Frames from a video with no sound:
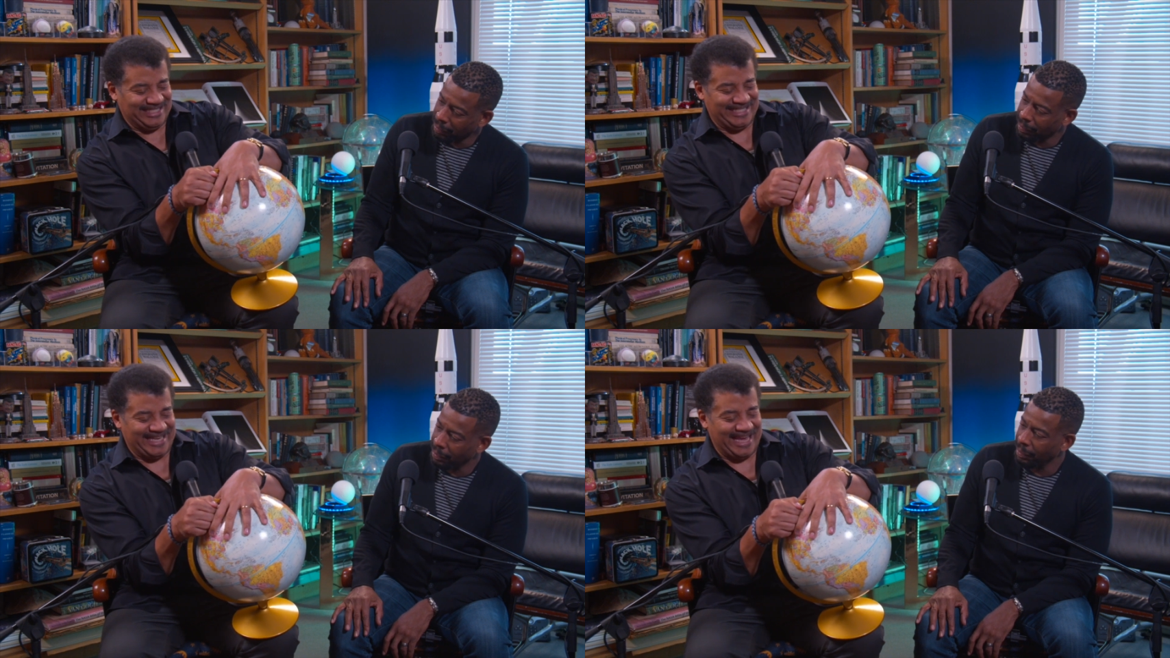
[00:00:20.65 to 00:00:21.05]

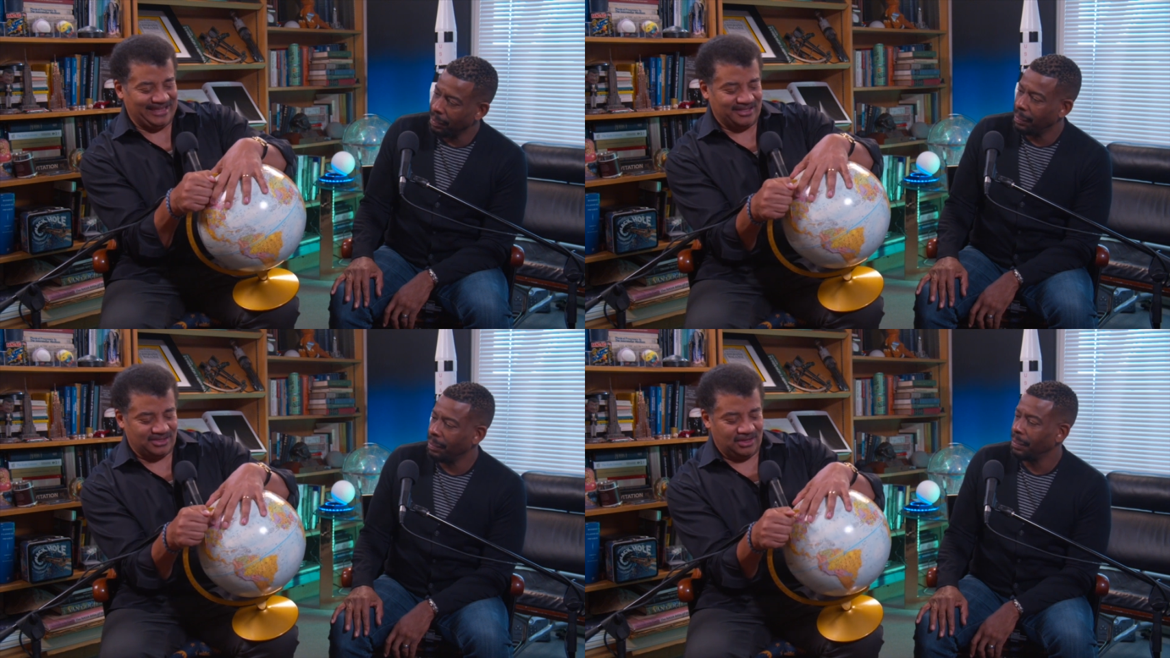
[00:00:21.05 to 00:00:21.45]
Speaker 1: yank
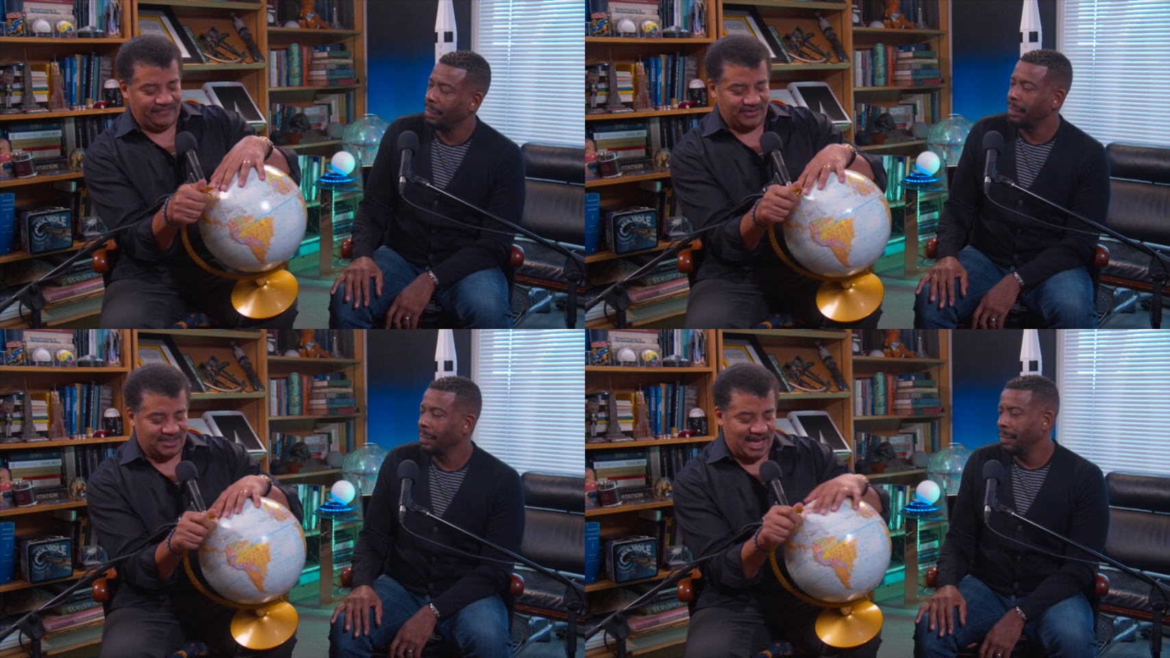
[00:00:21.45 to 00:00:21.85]
this
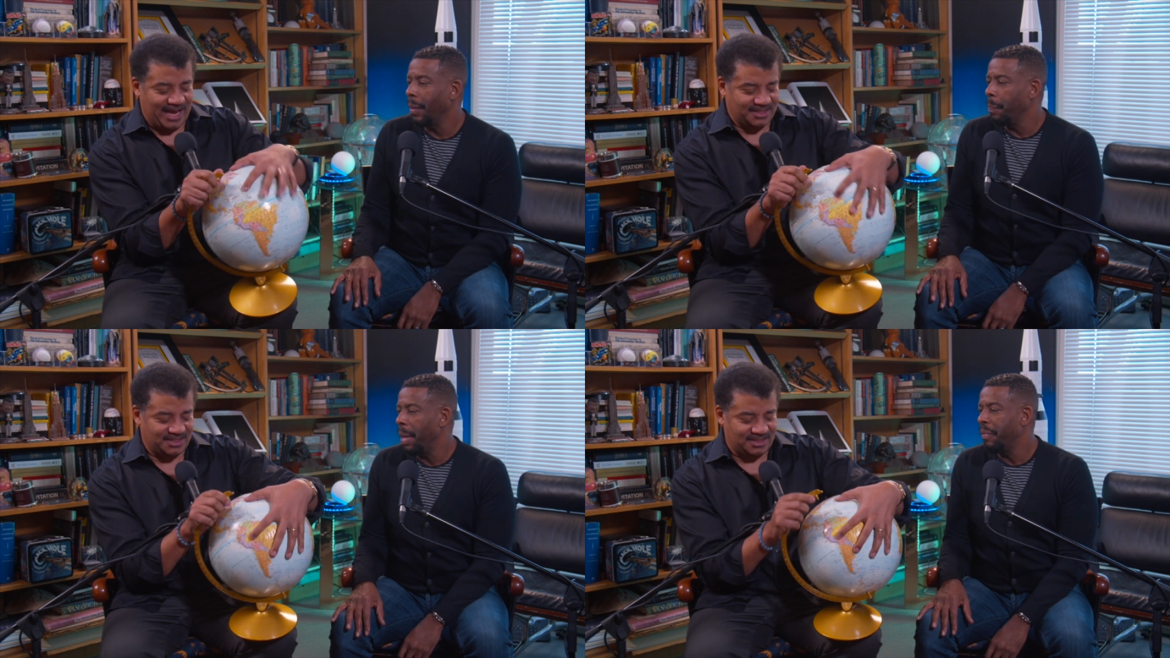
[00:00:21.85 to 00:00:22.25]
off its
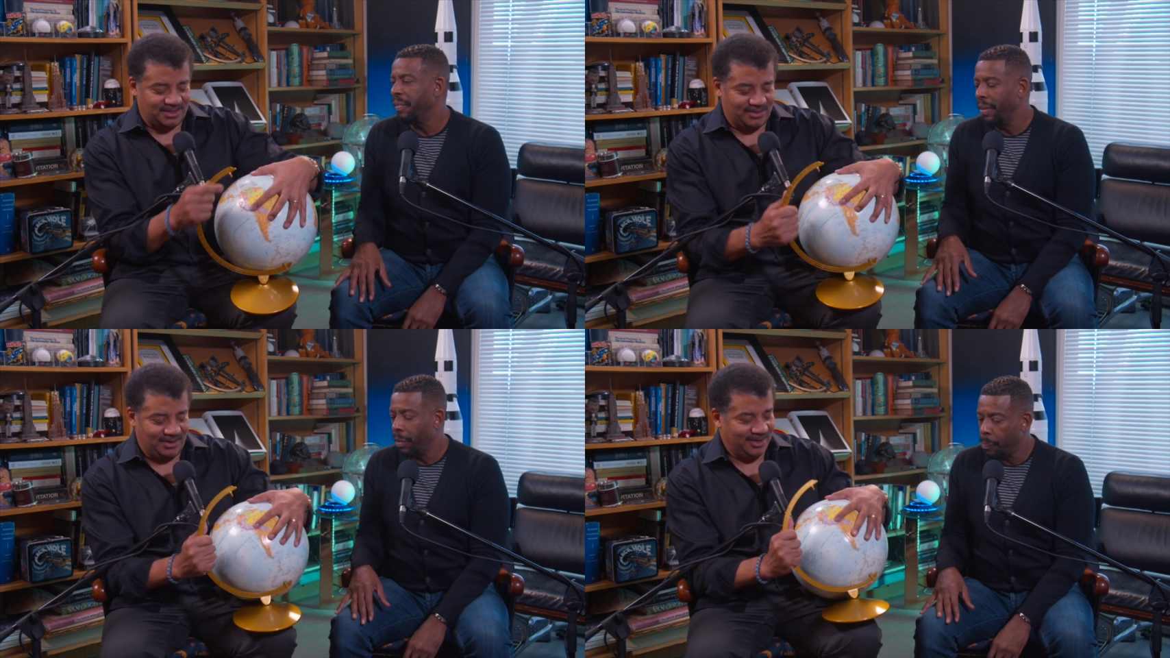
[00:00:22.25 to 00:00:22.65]
axis. My
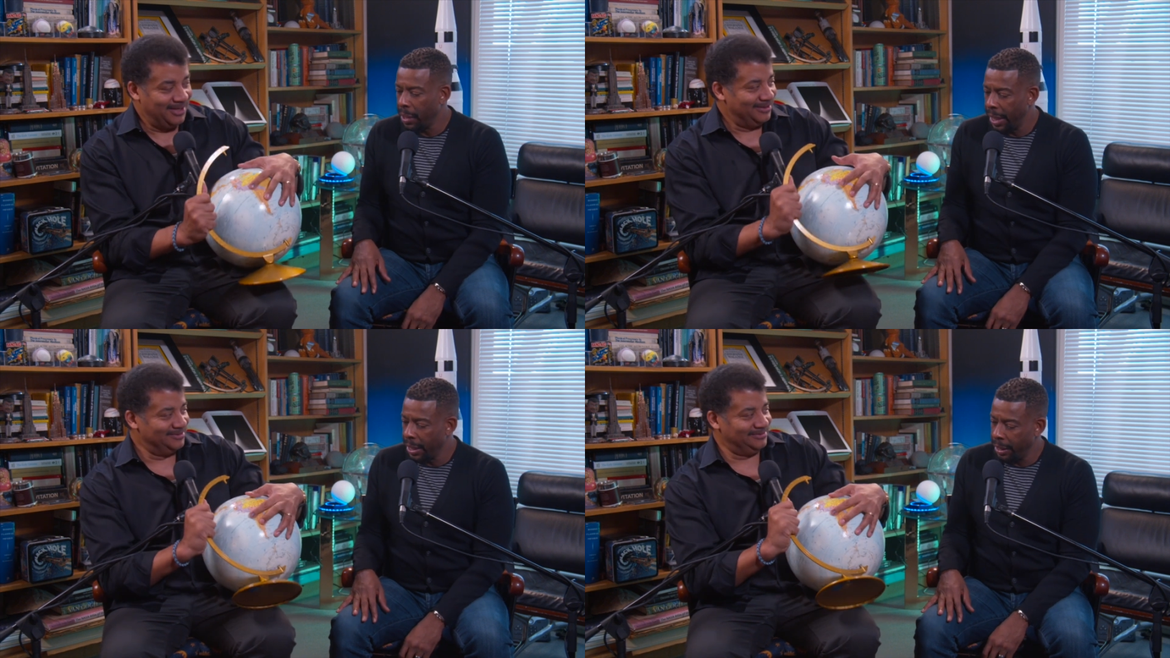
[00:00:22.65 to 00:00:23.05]
favorite here.
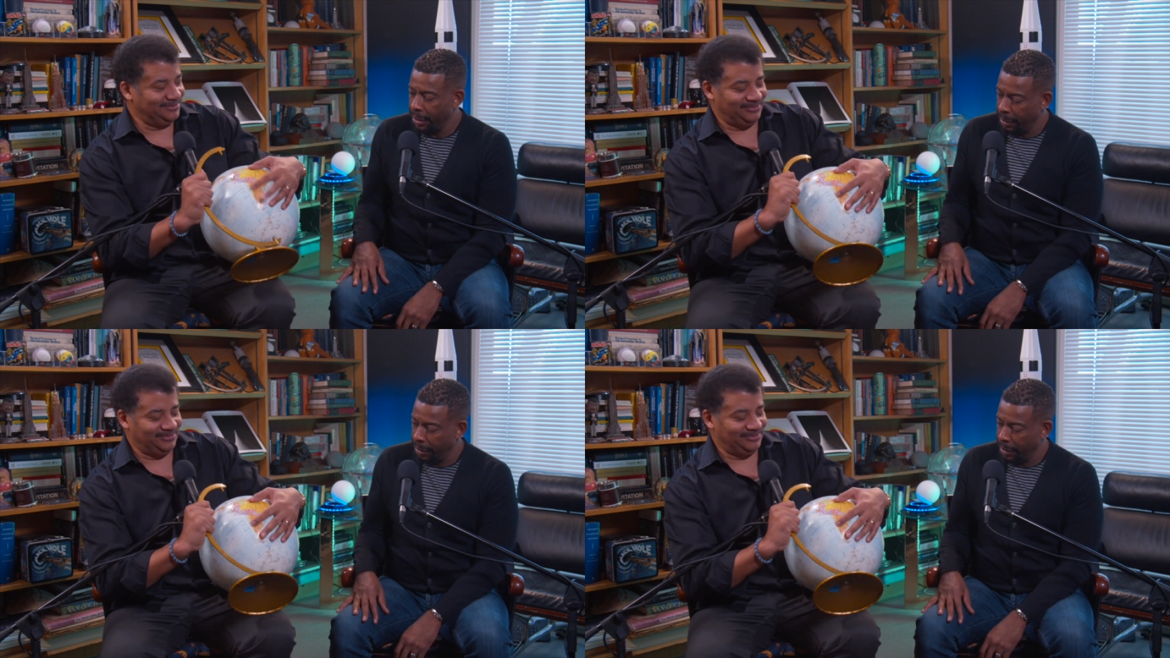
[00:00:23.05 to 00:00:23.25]
planet.